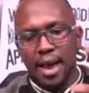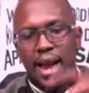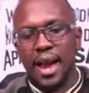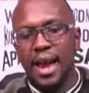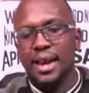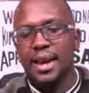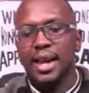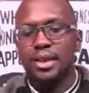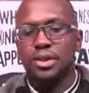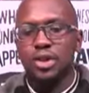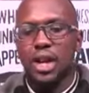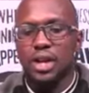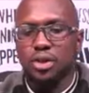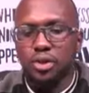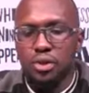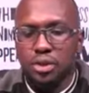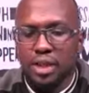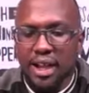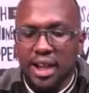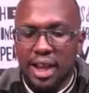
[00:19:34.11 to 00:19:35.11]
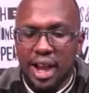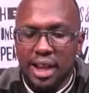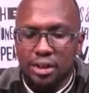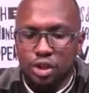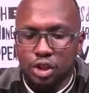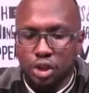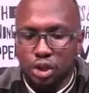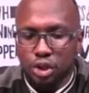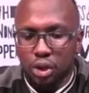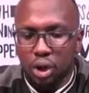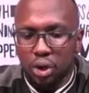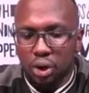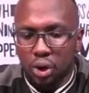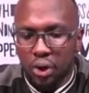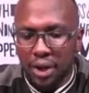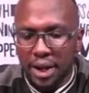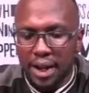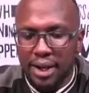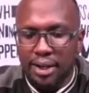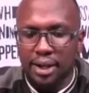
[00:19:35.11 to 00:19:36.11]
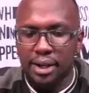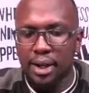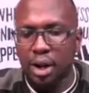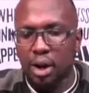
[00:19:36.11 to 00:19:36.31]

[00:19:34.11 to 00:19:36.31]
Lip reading: And I tried to take a shot on it.